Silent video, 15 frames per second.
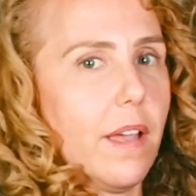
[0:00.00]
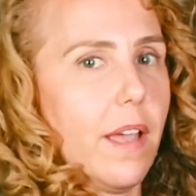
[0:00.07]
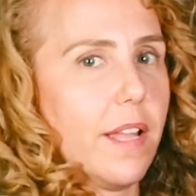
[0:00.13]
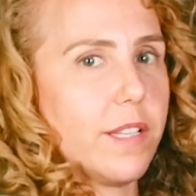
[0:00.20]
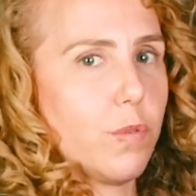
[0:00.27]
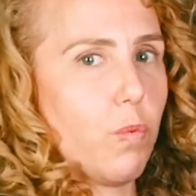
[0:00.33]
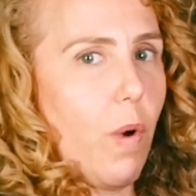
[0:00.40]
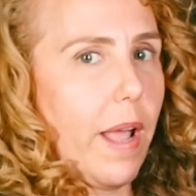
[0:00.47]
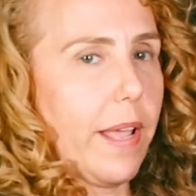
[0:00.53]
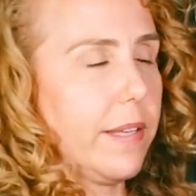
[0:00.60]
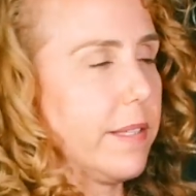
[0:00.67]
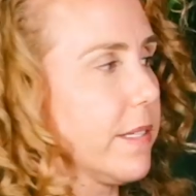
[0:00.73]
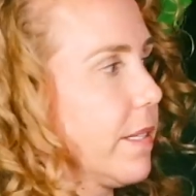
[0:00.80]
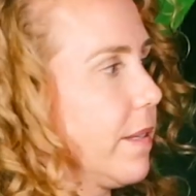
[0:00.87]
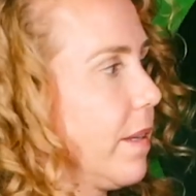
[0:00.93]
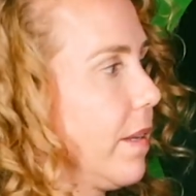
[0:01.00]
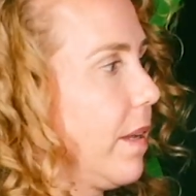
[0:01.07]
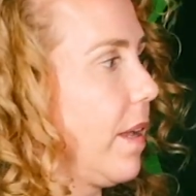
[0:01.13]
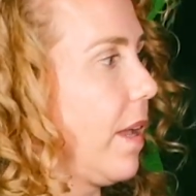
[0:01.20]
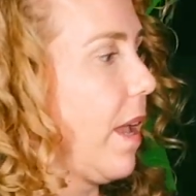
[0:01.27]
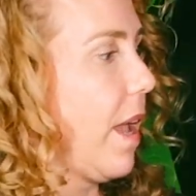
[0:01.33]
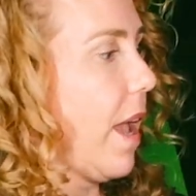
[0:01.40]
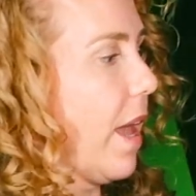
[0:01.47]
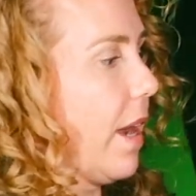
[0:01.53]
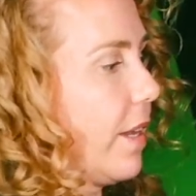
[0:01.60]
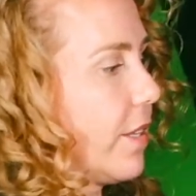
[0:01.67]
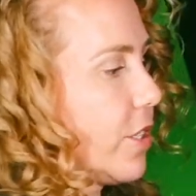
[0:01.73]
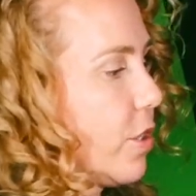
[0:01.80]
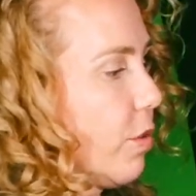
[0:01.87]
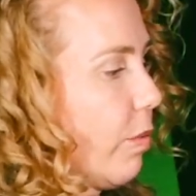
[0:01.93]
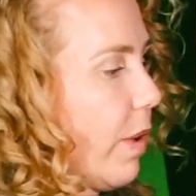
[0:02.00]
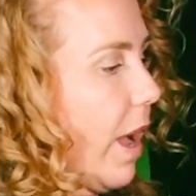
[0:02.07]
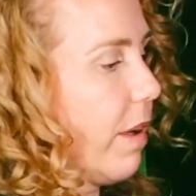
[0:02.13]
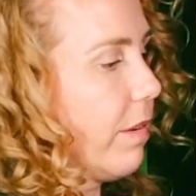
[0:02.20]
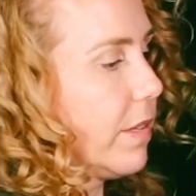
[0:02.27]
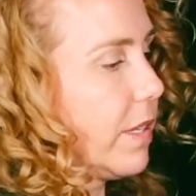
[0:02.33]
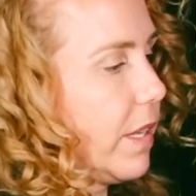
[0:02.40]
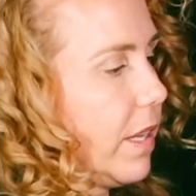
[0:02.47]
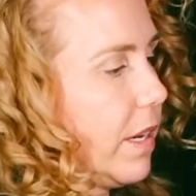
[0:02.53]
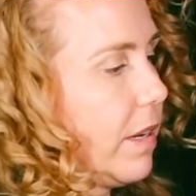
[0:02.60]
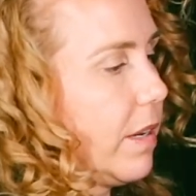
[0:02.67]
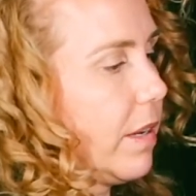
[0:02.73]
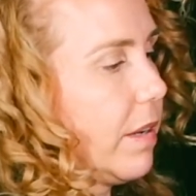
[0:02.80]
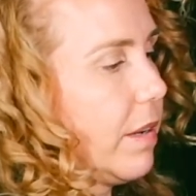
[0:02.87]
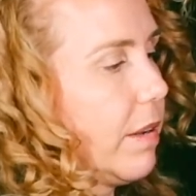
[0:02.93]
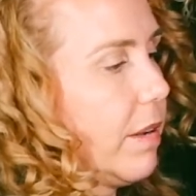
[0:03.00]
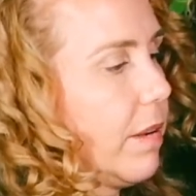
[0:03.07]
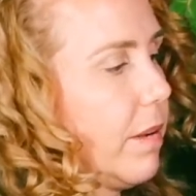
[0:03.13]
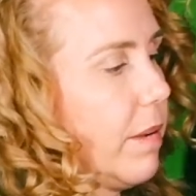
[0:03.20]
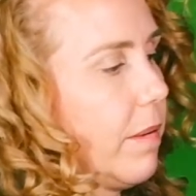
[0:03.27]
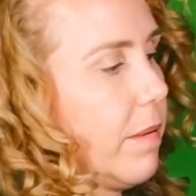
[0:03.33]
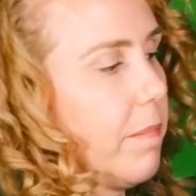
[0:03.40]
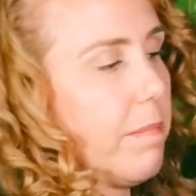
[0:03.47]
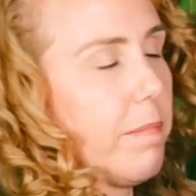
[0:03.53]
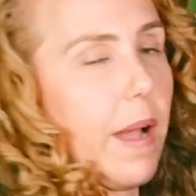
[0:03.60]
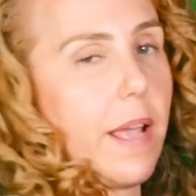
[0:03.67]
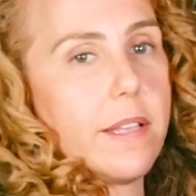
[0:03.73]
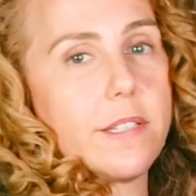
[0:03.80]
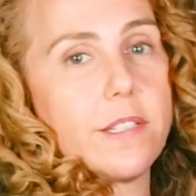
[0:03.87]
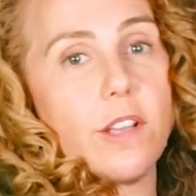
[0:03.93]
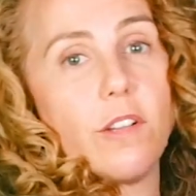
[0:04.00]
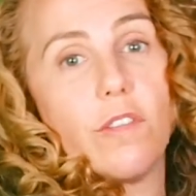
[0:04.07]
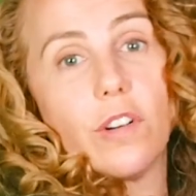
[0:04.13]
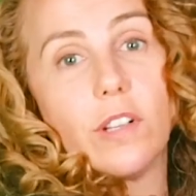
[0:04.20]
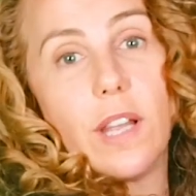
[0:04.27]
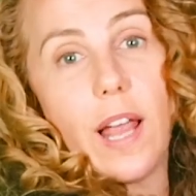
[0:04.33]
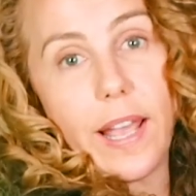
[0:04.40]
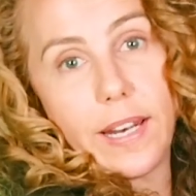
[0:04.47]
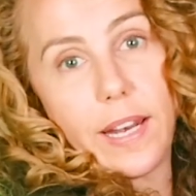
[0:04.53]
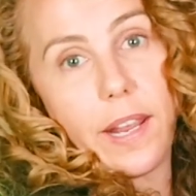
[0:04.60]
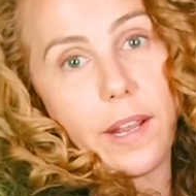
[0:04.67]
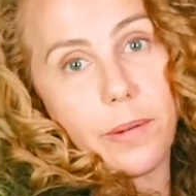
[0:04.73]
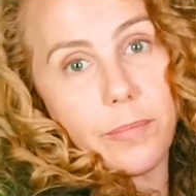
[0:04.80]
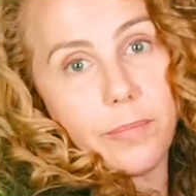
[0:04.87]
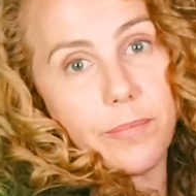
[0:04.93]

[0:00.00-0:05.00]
it's white and it's surrounded by a silver lining.